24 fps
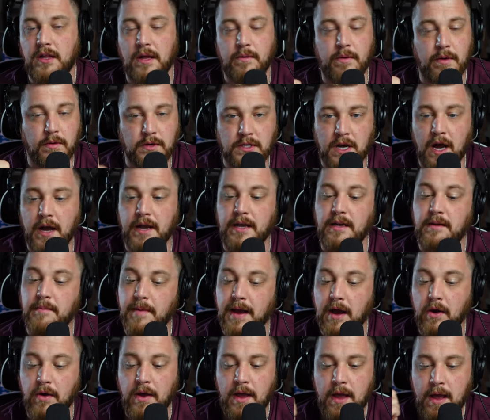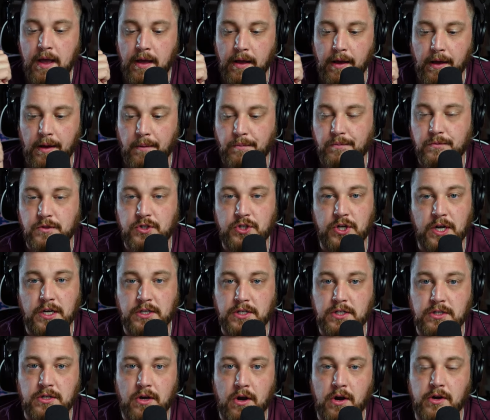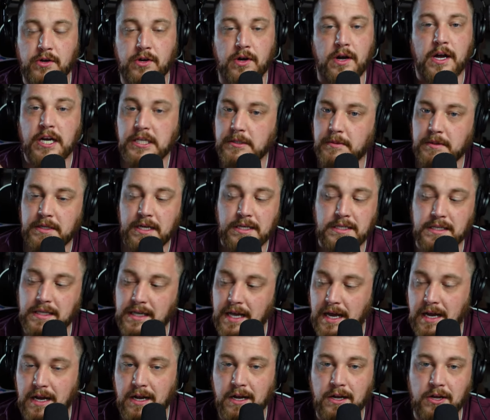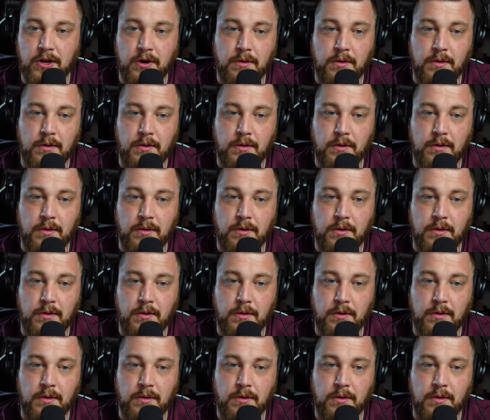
Like we were talking about, um, chances are your husband doesn't get it.